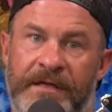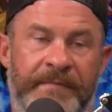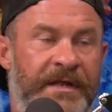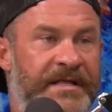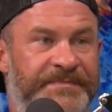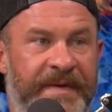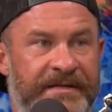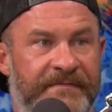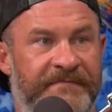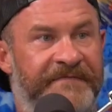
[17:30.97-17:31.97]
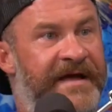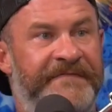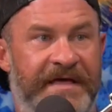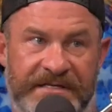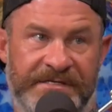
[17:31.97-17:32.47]
I mean, I'd spend
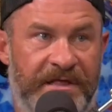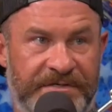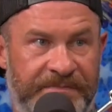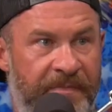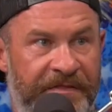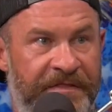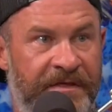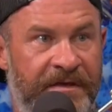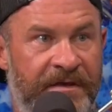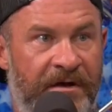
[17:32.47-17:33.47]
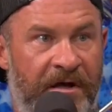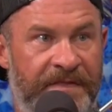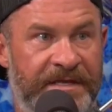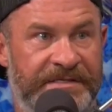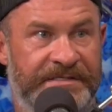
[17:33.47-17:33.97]
five thousand dollars a month sure.
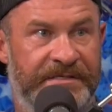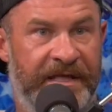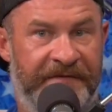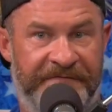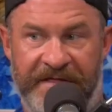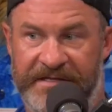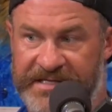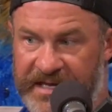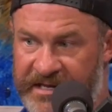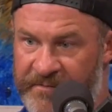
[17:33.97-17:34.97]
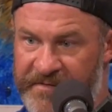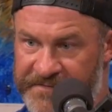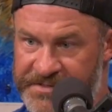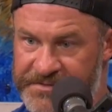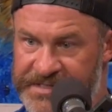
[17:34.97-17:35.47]
on this. Like, fellas, like, hear me
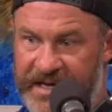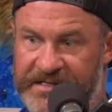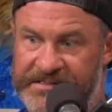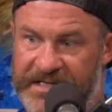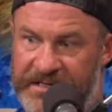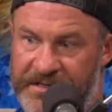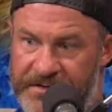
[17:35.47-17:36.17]
for two seconds. like,